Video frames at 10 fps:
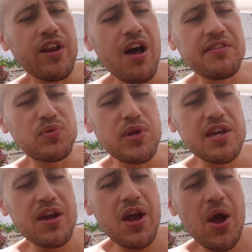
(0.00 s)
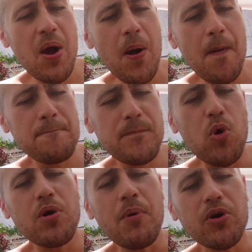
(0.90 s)
The last week,
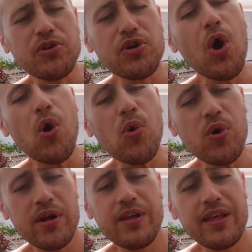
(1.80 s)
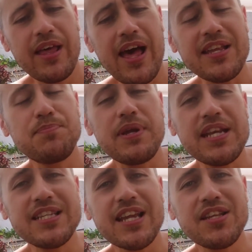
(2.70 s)
Pokemon Go has
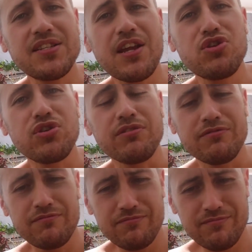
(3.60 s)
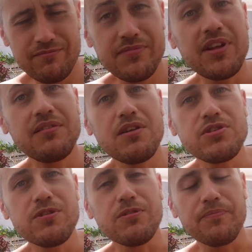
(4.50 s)
been a sensation.
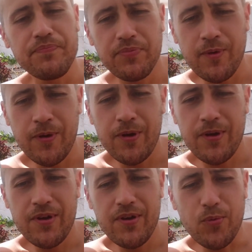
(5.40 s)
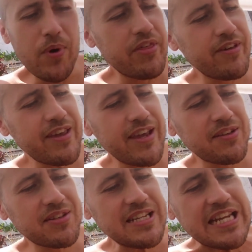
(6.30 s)
Sensational. Whether it's